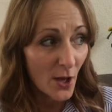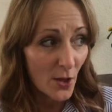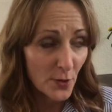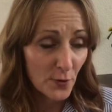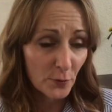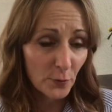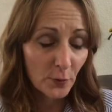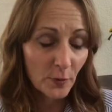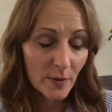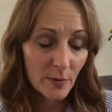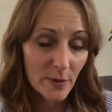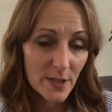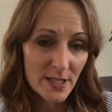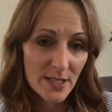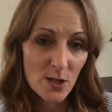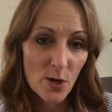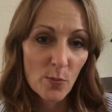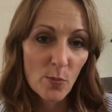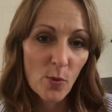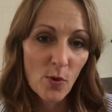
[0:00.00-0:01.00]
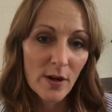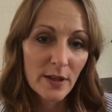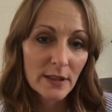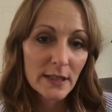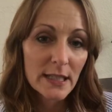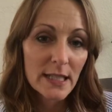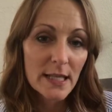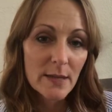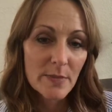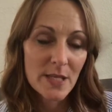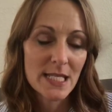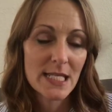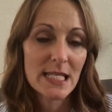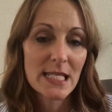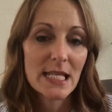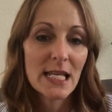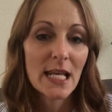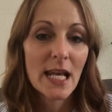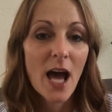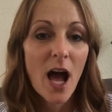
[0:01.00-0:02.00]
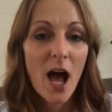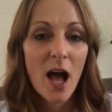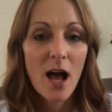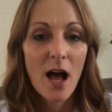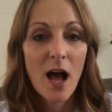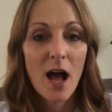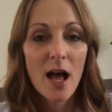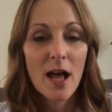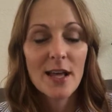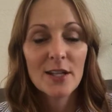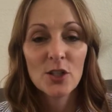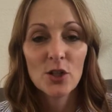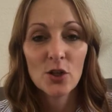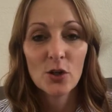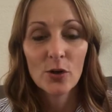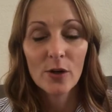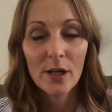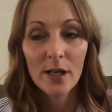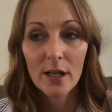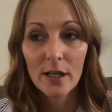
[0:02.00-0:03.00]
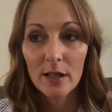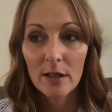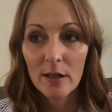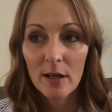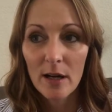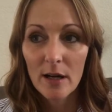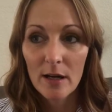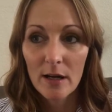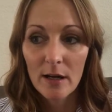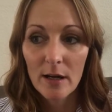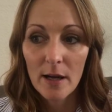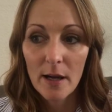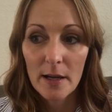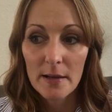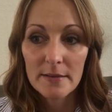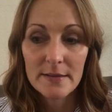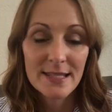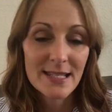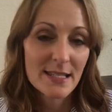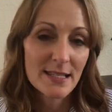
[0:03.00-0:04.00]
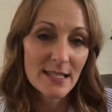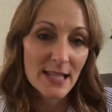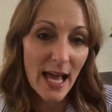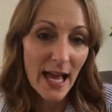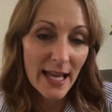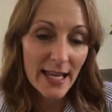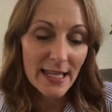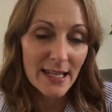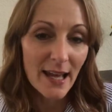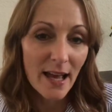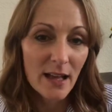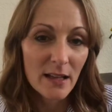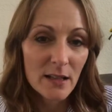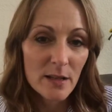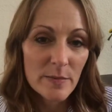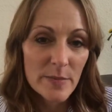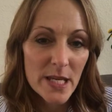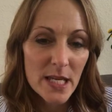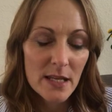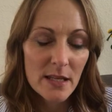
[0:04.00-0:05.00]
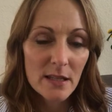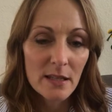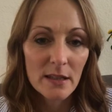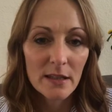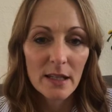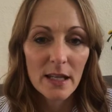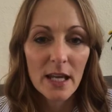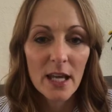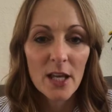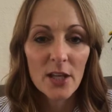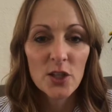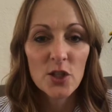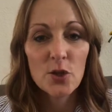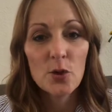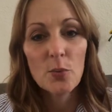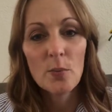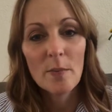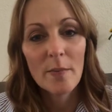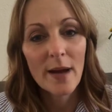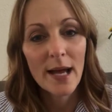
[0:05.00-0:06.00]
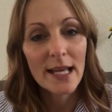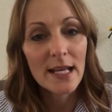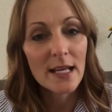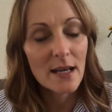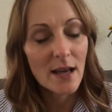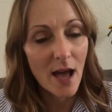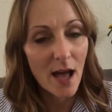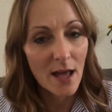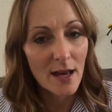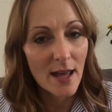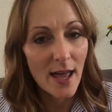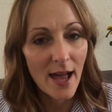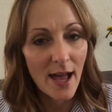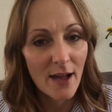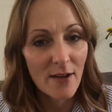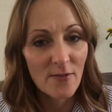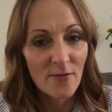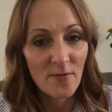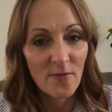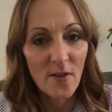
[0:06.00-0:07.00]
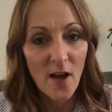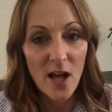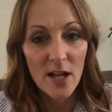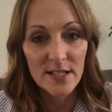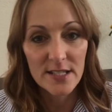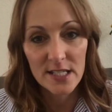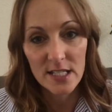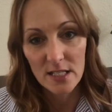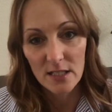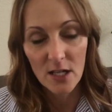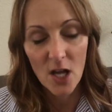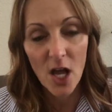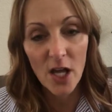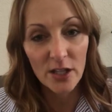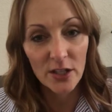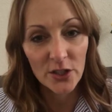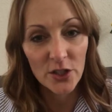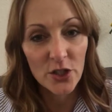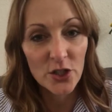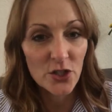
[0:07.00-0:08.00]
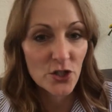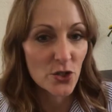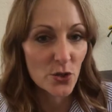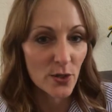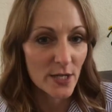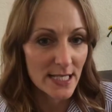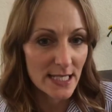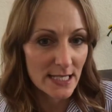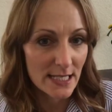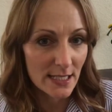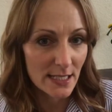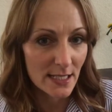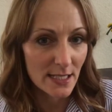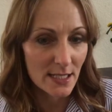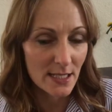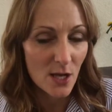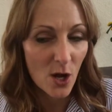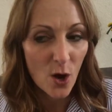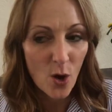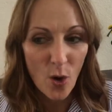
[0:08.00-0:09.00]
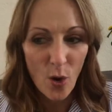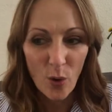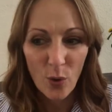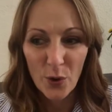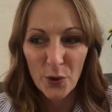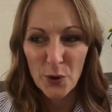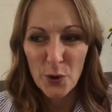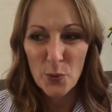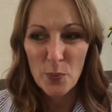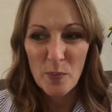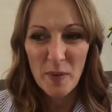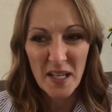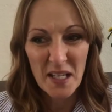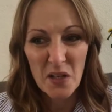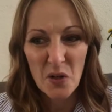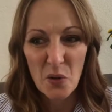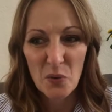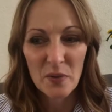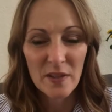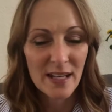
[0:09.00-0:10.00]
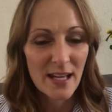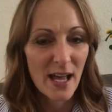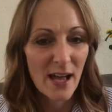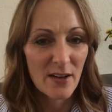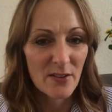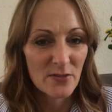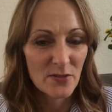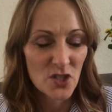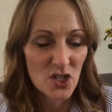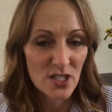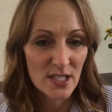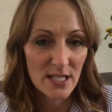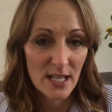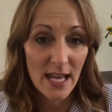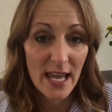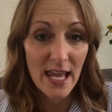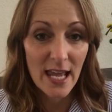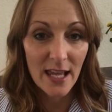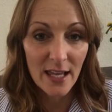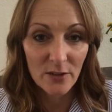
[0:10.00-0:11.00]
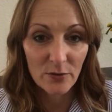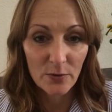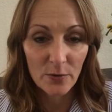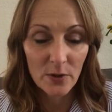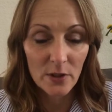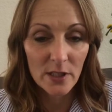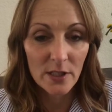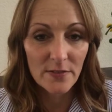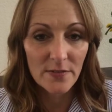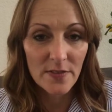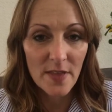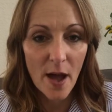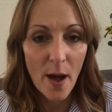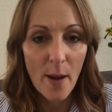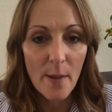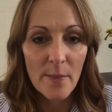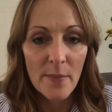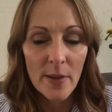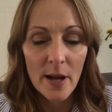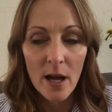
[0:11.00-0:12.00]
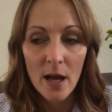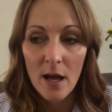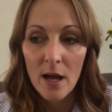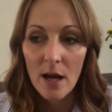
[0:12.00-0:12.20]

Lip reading: The free ones are more limited on your design element, like you might not have font color choices, or you might only have just a handful of them.